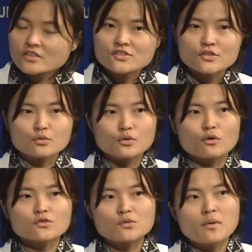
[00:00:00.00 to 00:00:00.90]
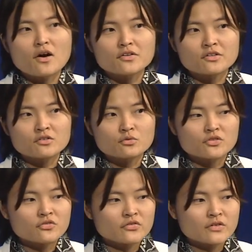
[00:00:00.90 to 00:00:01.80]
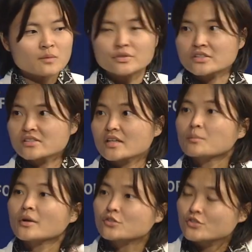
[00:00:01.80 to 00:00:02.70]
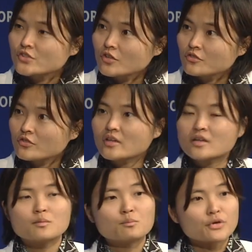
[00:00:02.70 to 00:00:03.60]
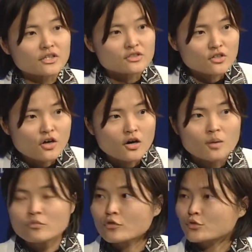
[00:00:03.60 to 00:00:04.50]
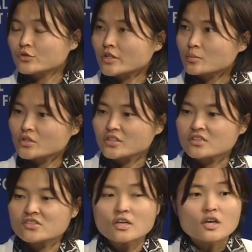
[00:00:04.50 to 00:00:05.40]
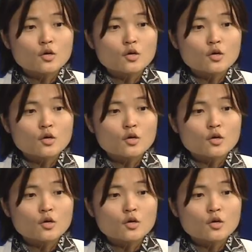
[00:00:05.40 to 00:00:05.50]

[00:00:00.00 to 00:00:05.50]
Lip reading: So we also partner with companies like Microsoft, Booking.com for hotel bookings.